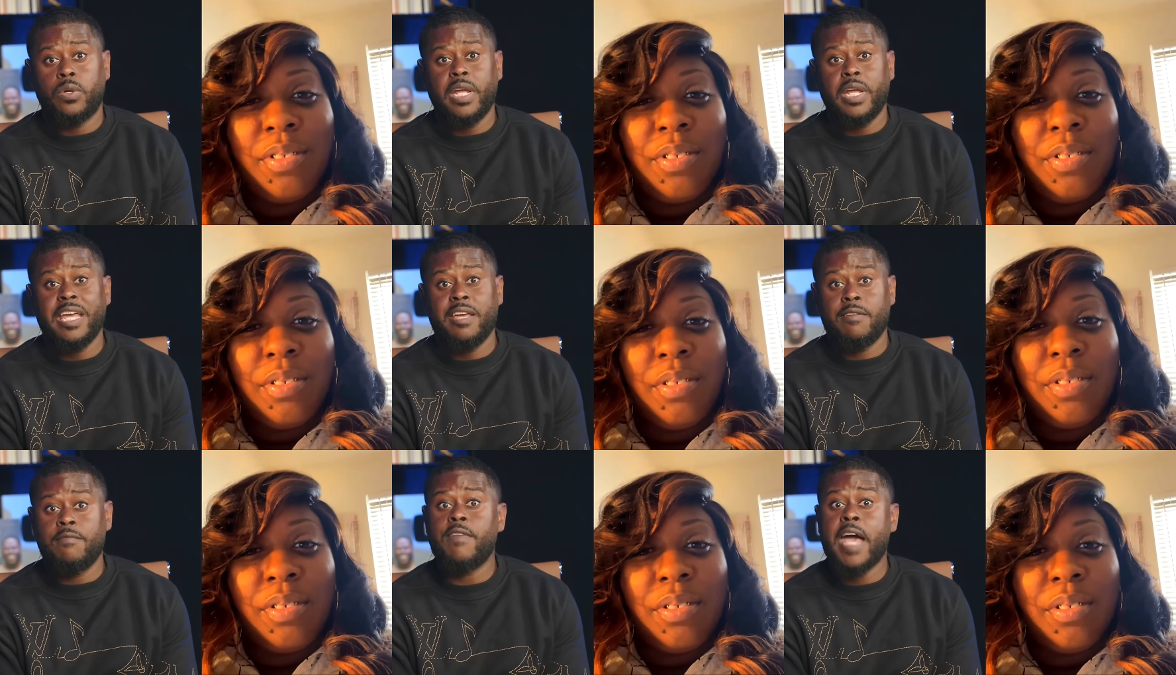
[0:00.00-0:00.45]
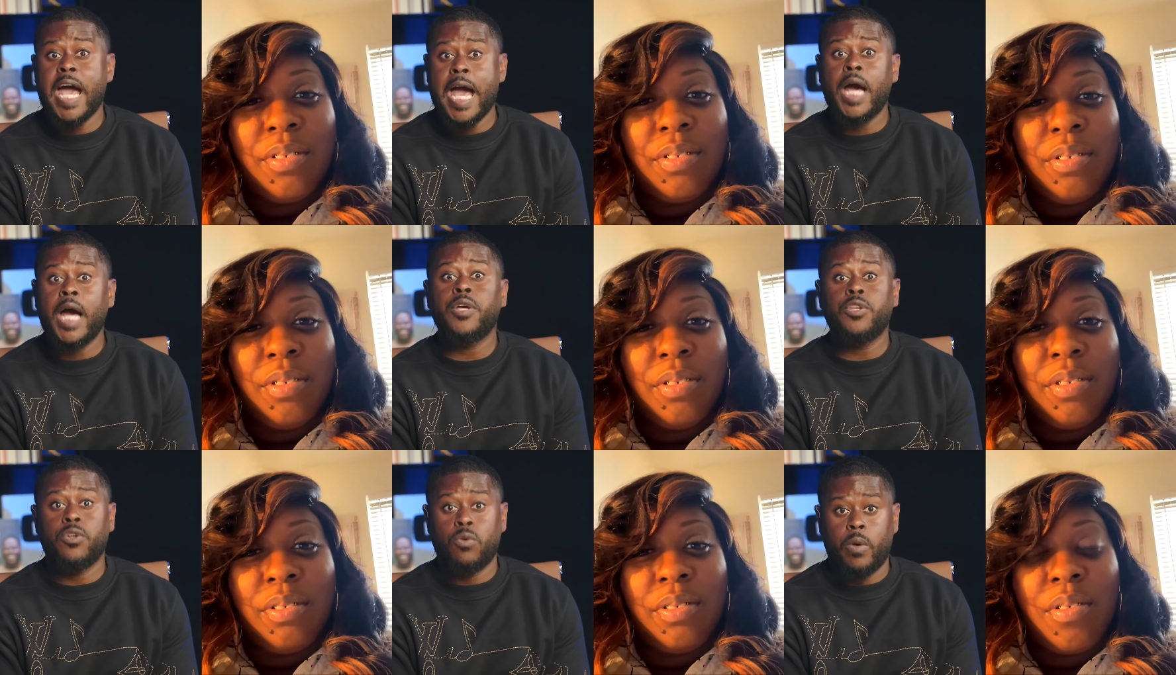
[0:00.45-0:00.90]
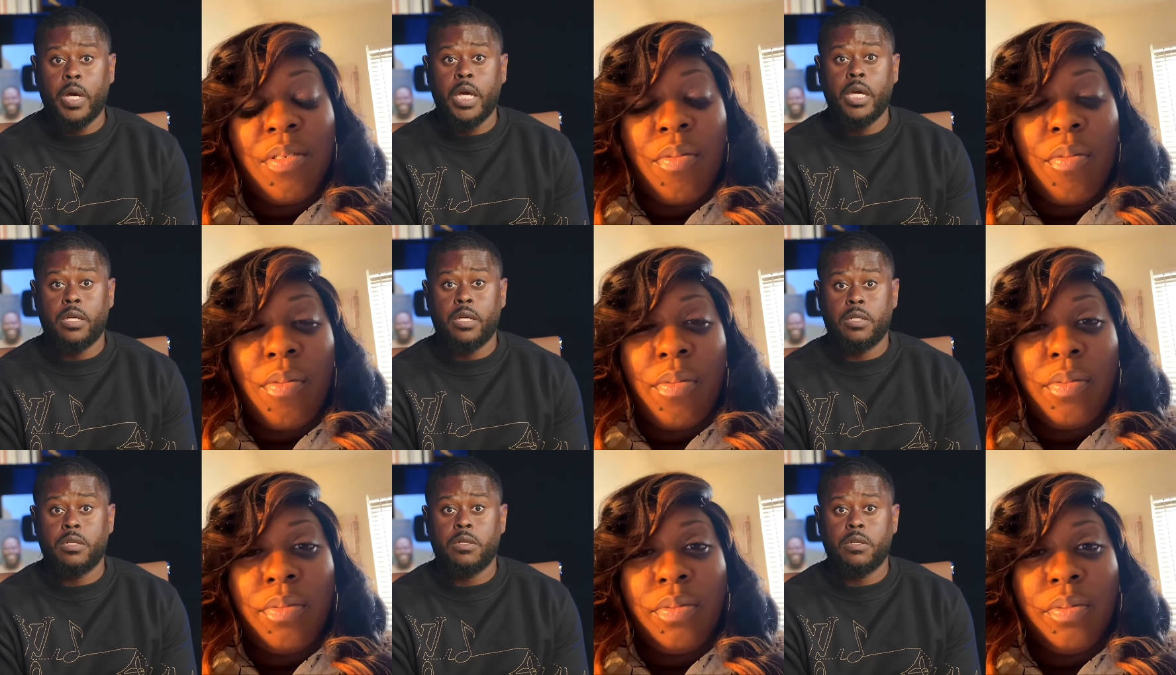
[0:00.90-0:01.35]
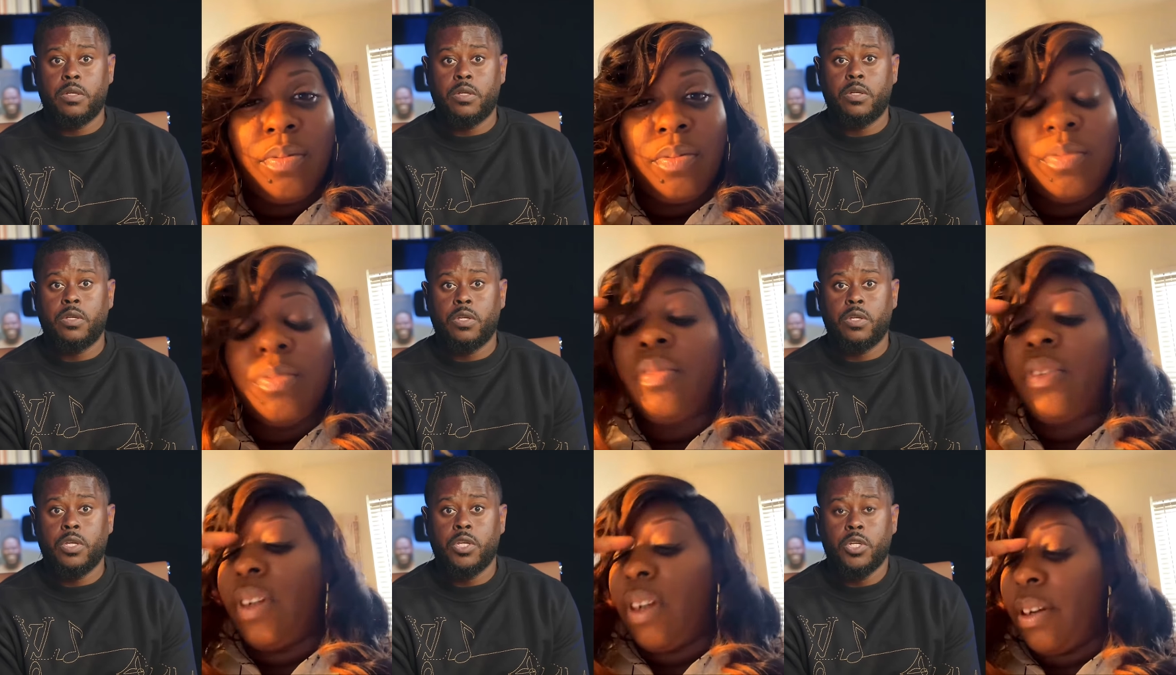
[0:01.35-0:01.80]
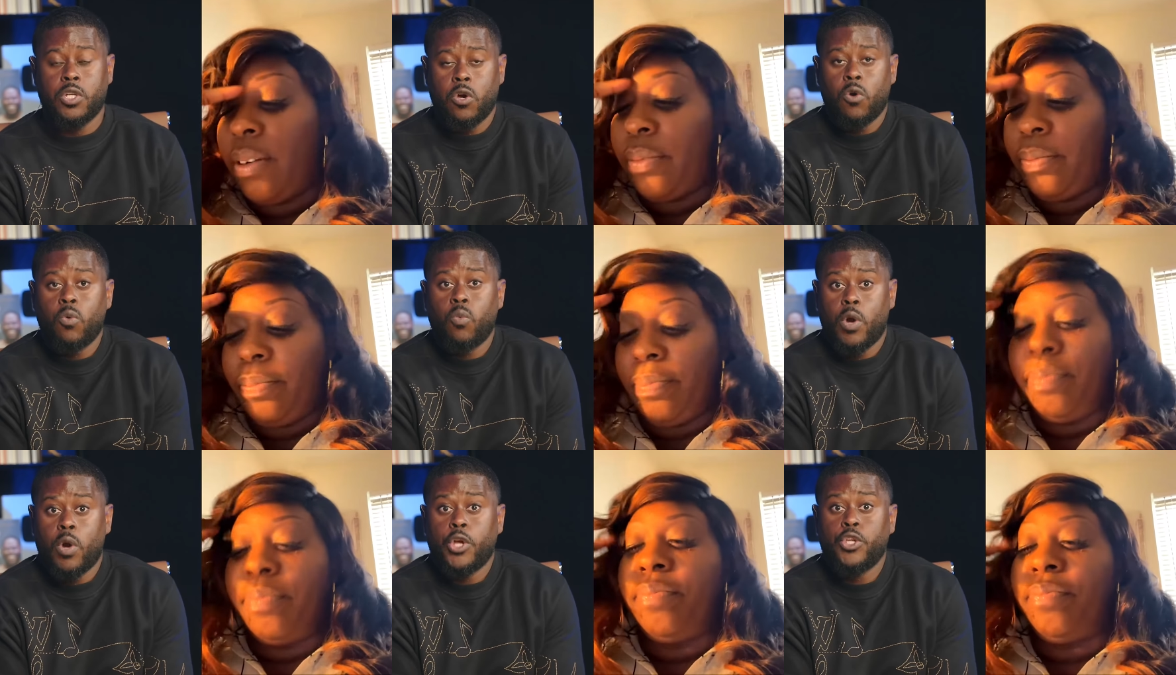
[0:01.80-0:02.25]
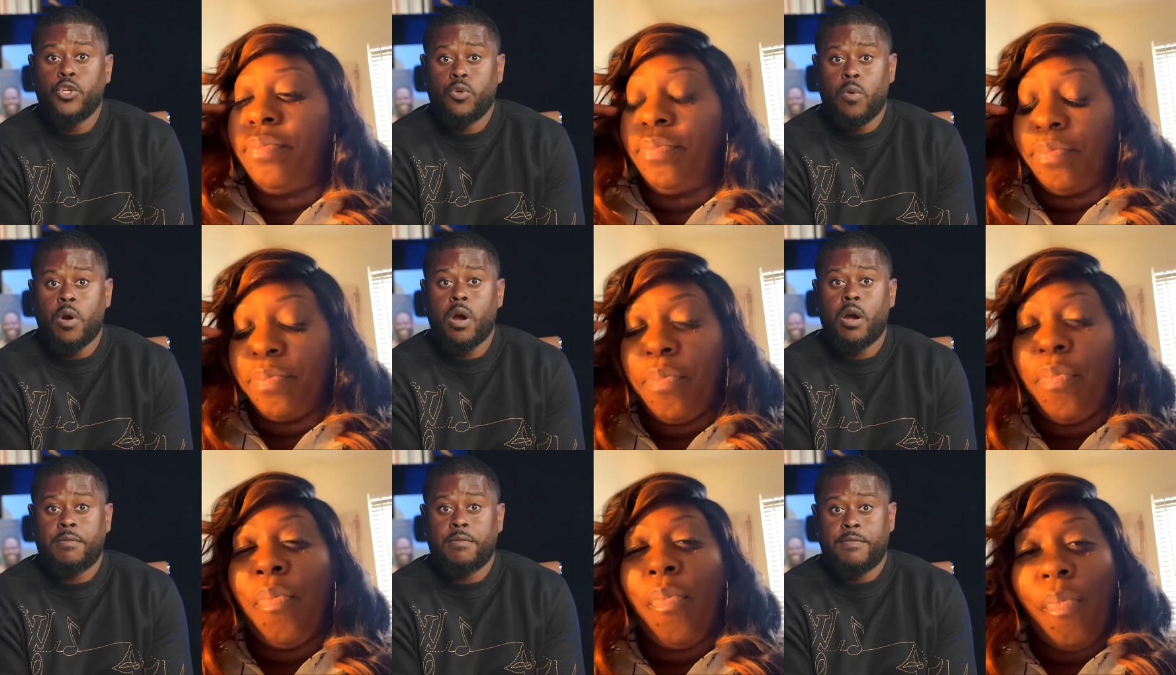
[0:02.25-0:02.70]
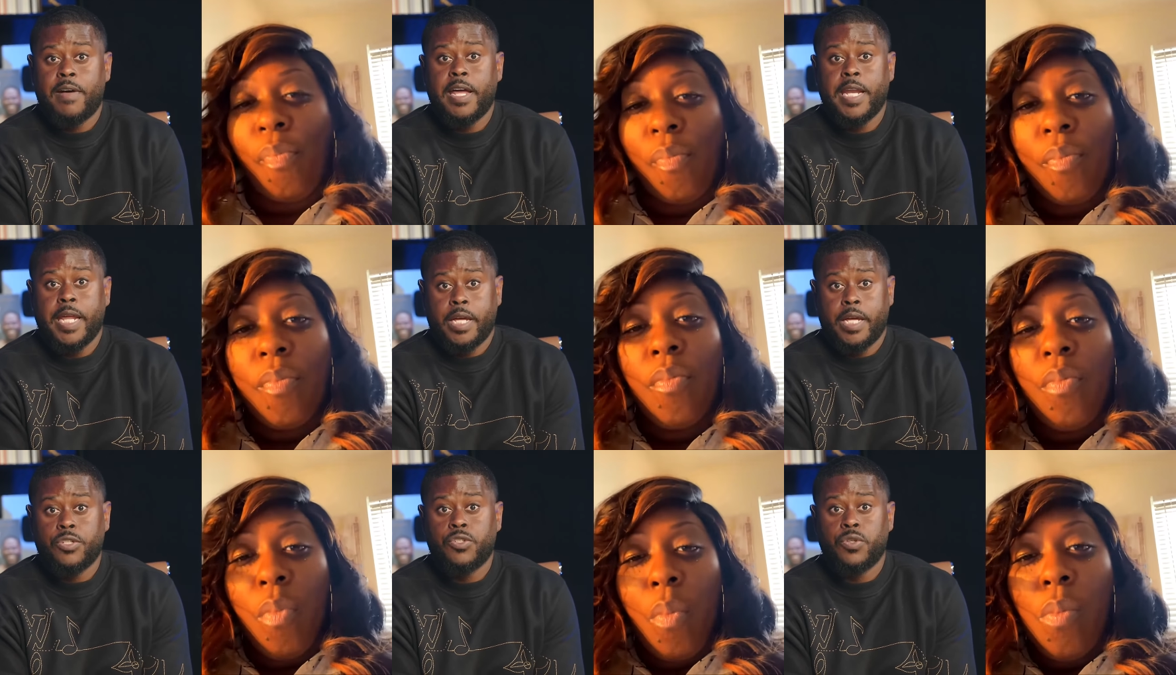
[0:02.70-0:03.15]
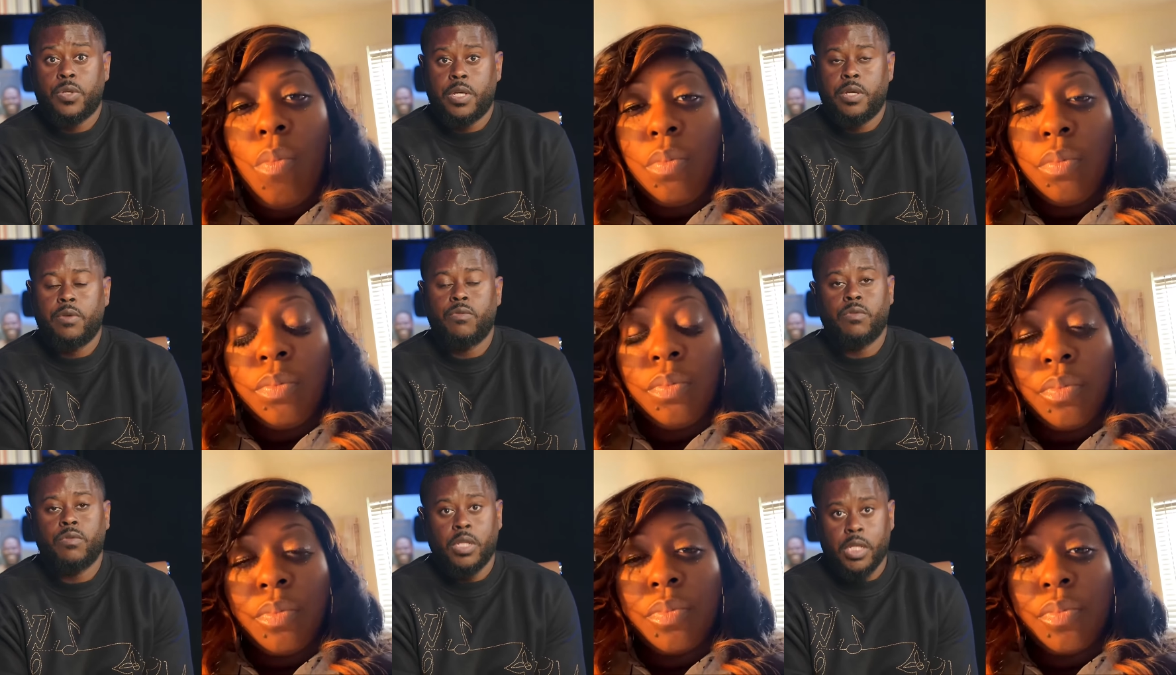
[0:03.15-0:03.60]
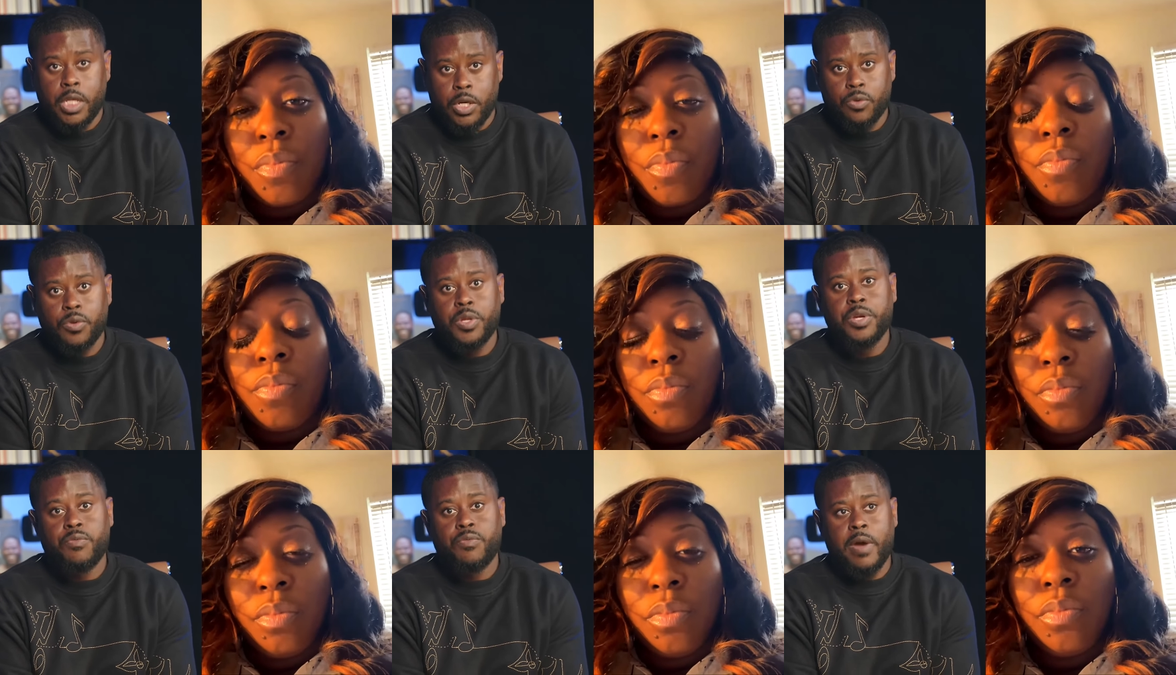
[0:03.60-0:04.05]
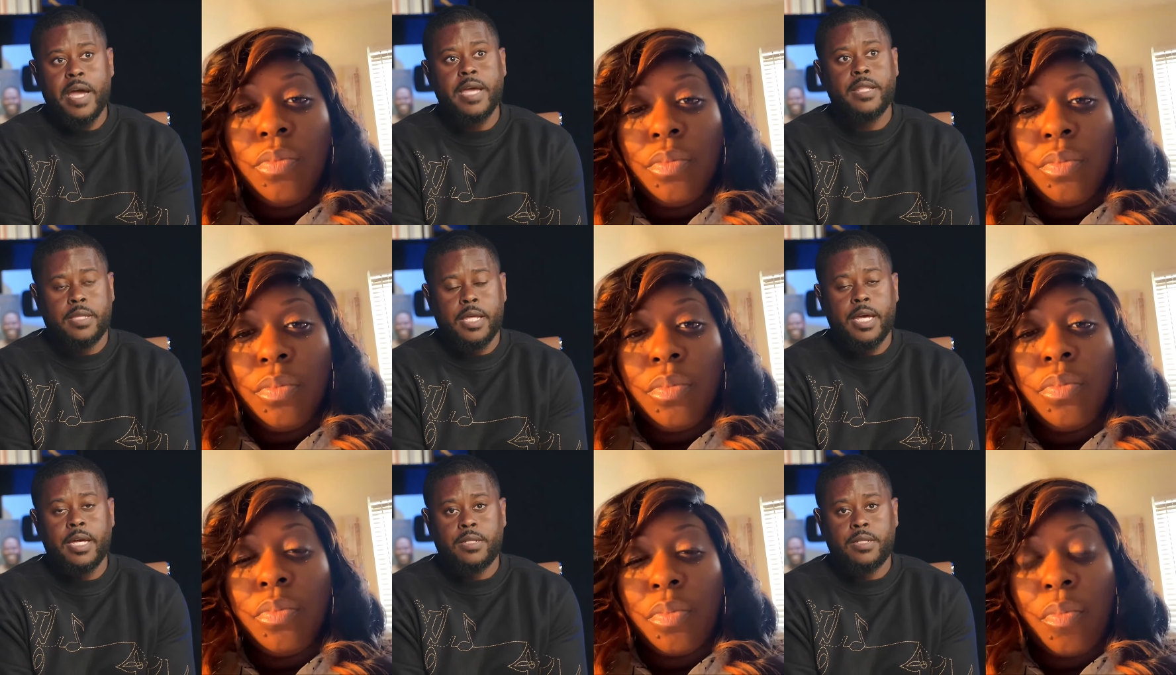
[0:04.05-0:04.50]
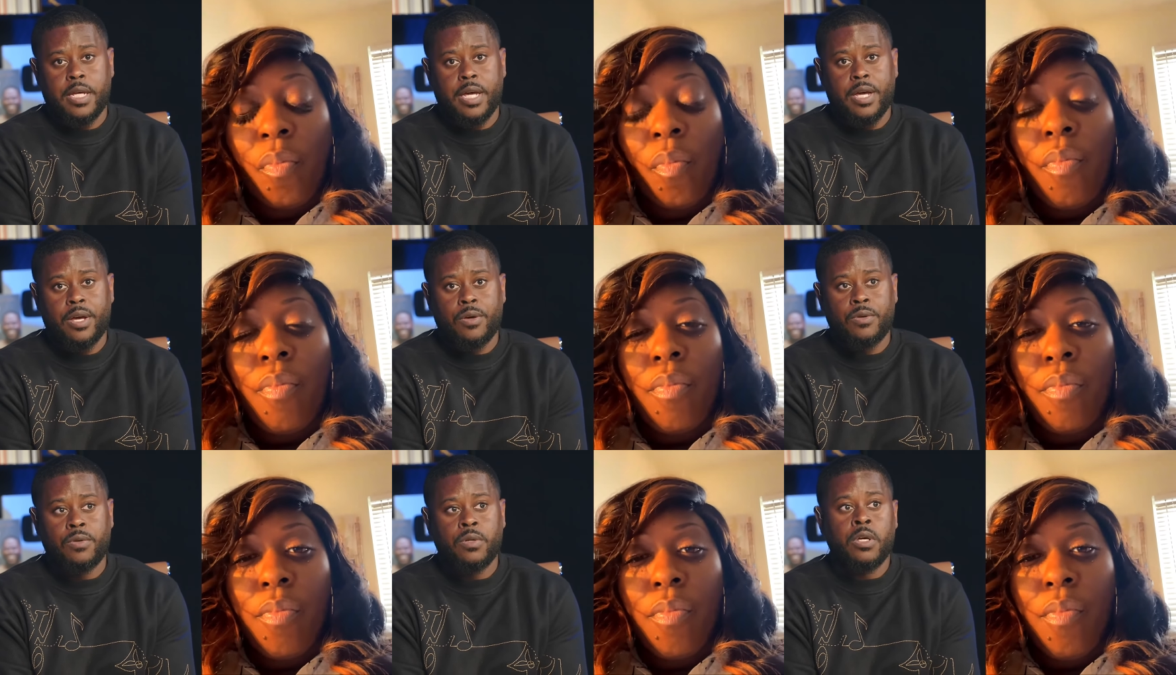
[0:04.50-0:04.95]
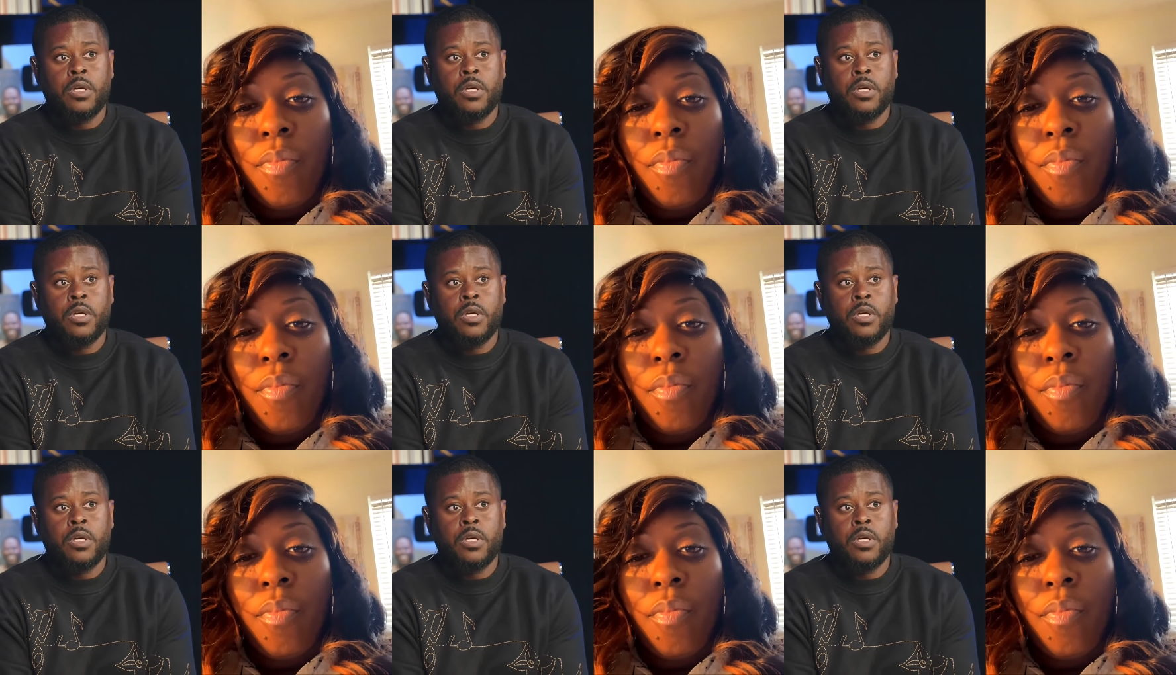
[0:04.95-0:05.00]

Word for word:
Speaker 1: Evaluate, you know, where you are financially. Literally write that down.